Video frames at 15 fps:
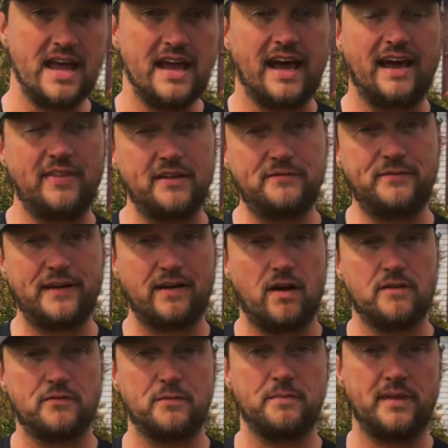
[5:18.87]
and then figure
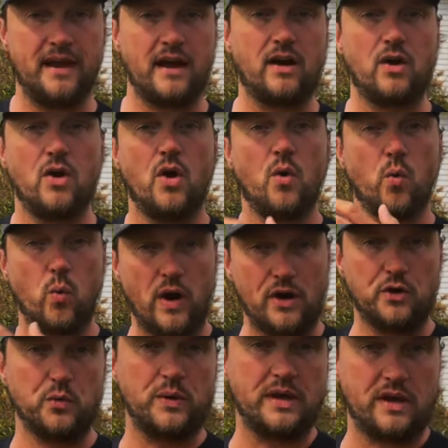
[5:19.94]
out from there, where
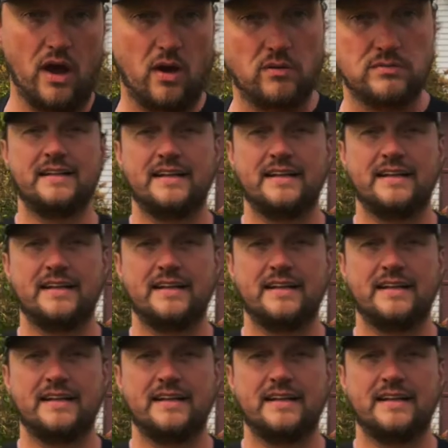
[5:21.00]
do we go?